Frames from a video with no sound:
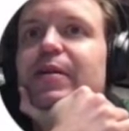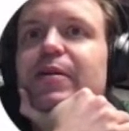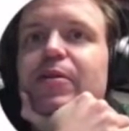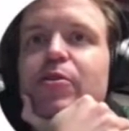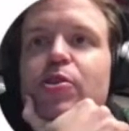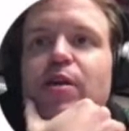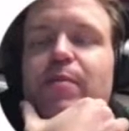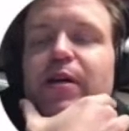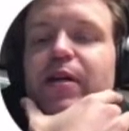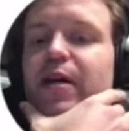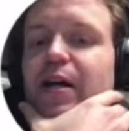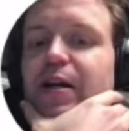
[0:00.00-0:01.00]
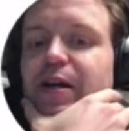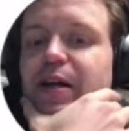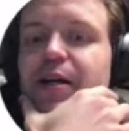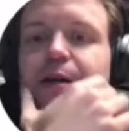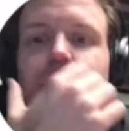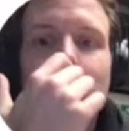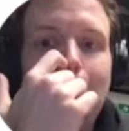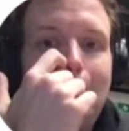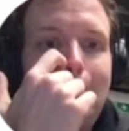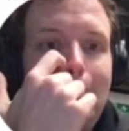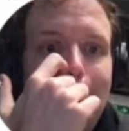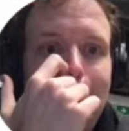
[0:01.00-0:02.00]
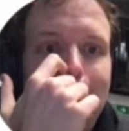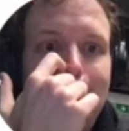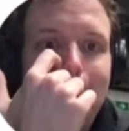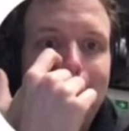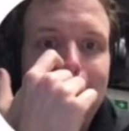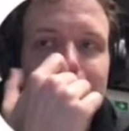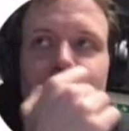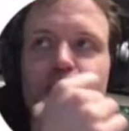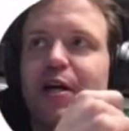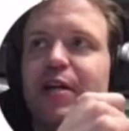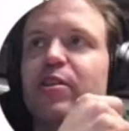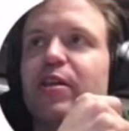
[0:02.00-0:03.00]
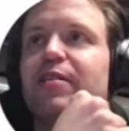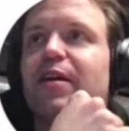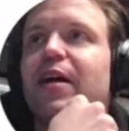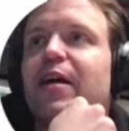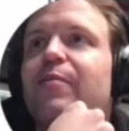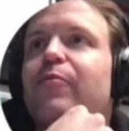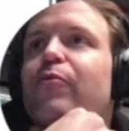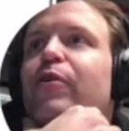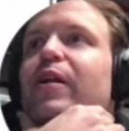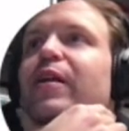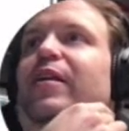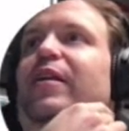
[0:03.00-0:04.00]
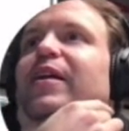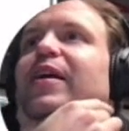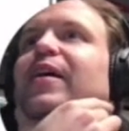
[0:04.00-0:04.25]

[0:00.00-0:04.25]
Same here. I besides that, I'm really needing.